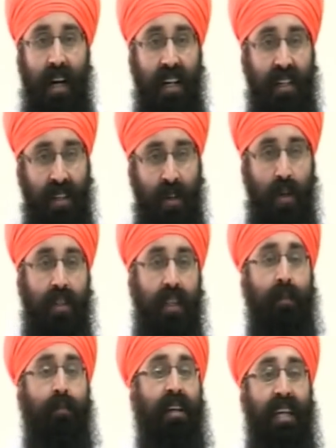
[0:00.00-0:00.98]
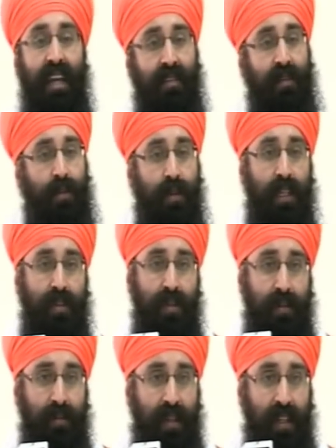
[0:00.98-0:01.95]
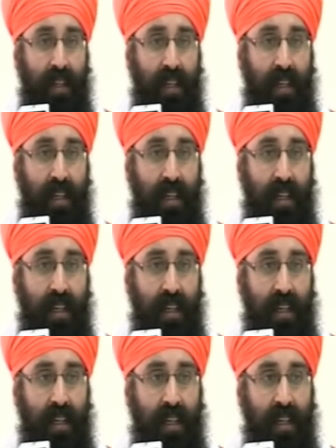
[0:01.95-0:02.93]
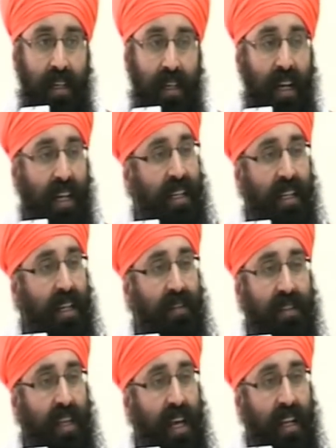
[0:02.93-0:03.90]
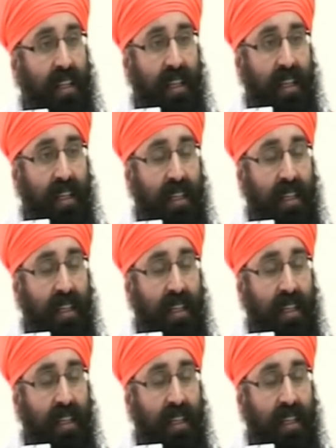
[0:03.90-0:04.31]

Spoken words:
I cooked them and gave them to eat to him. And he didn't even say anything.